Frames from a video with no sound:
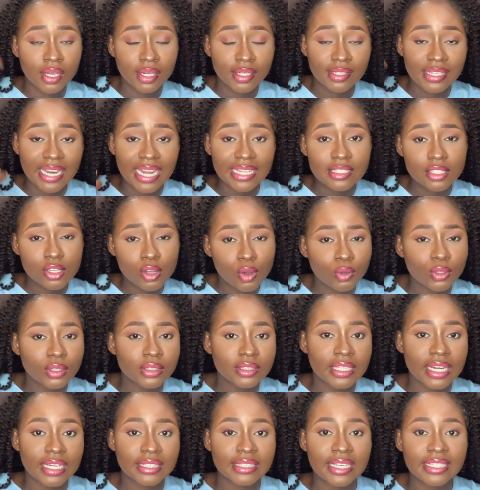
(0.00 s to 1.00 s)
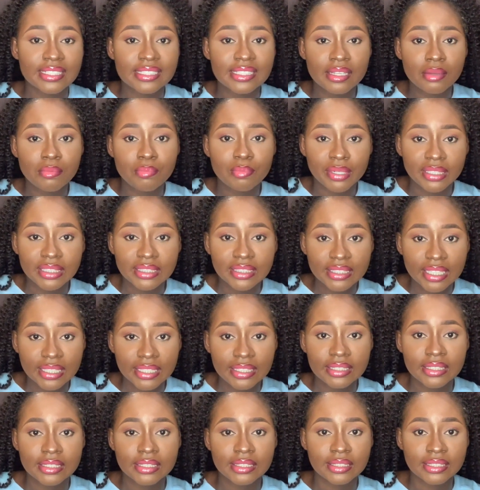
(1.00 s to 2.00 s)
that contact. I still
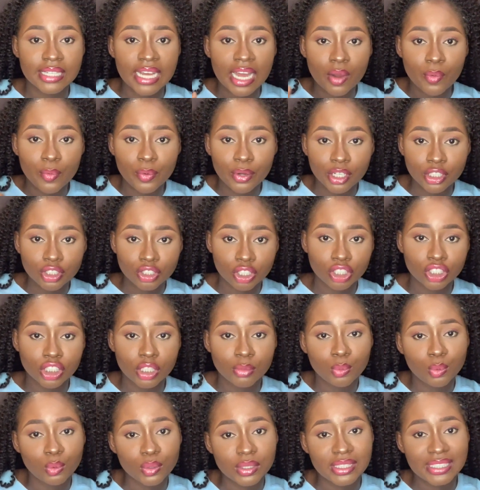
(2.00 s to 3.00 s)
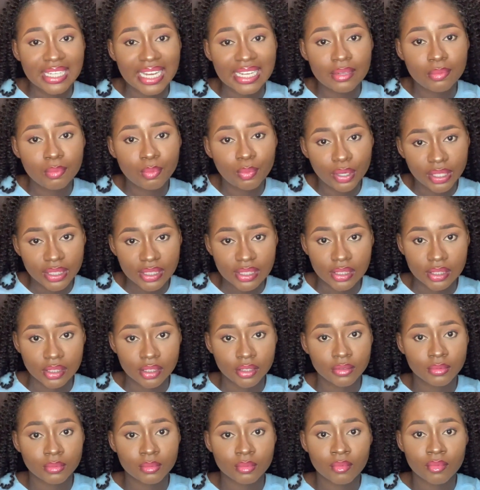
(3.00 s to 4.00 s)
maintained that relationship with that person.
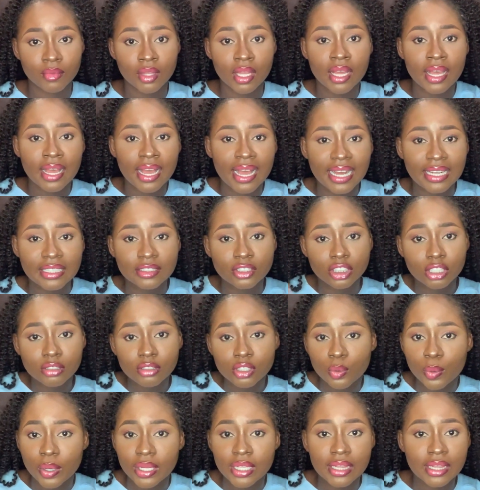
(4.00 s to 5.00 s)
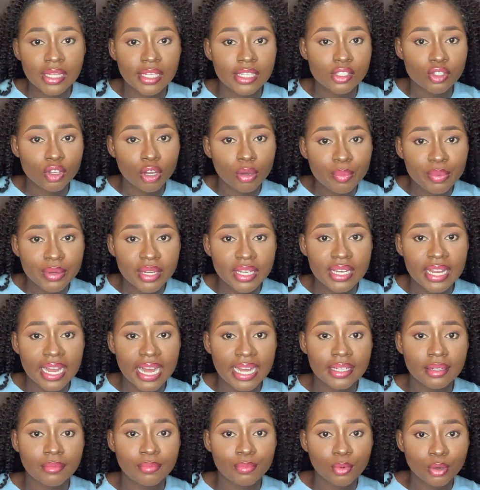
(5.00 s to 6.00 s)
And subsequently, his company
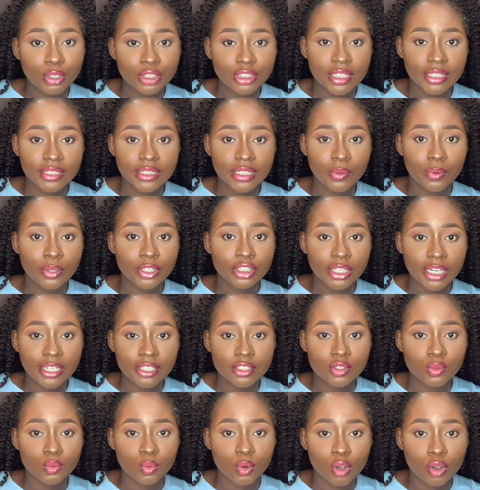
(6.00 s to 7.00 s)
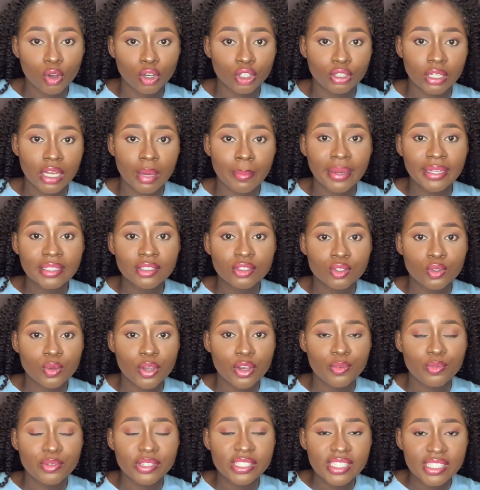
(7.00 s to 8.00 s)
had a project they were trying to work on. They were about to do
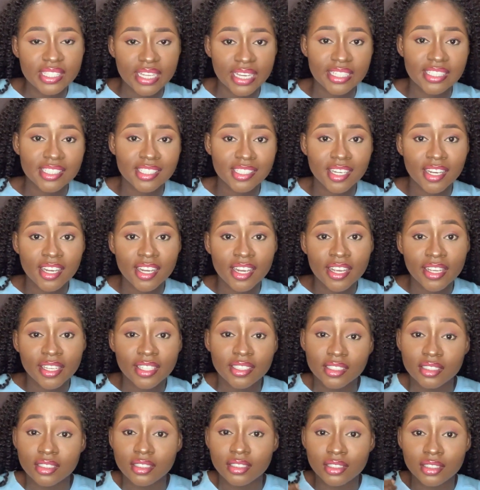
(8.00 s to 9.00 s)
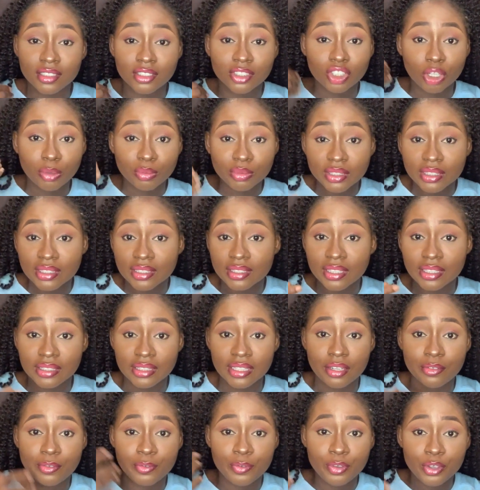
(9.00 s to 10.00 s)
a research in something
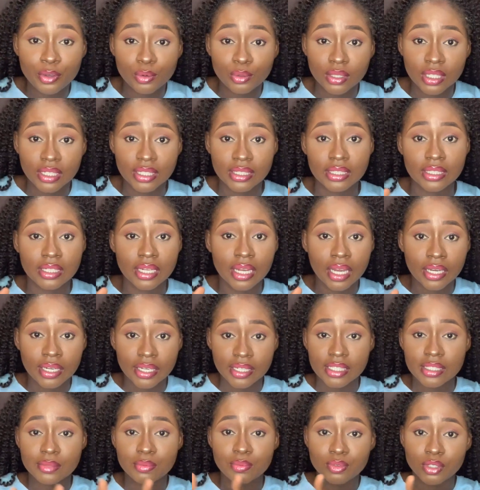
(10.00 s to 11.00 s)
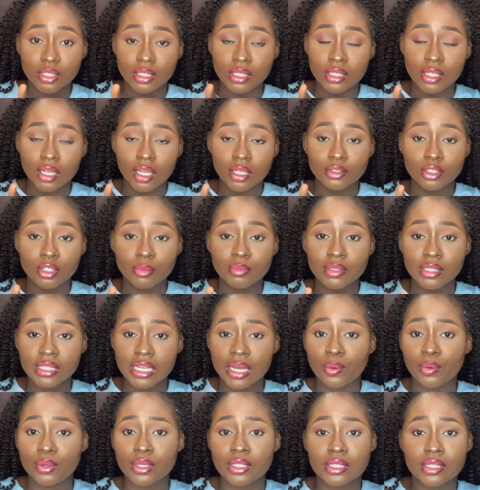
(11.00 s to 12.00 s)
in a field, in something
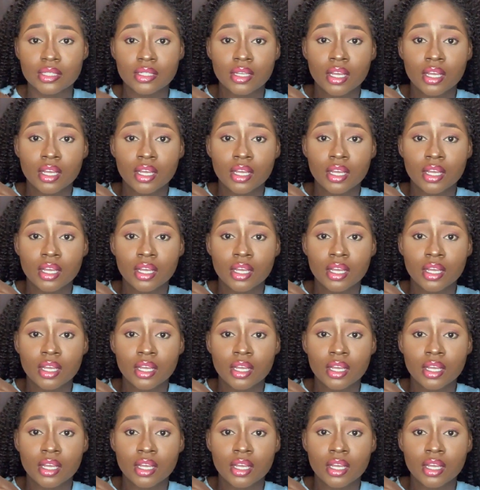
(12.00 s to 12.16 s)
that was